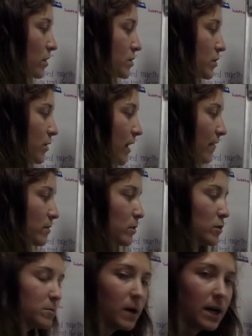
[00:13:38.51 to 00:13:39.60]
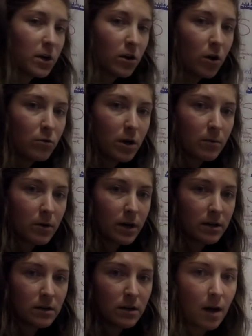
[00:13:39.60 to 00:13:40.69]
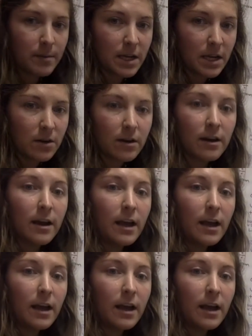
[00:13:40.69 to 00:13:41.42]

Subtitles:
So you have to multiply your whole number and denominator.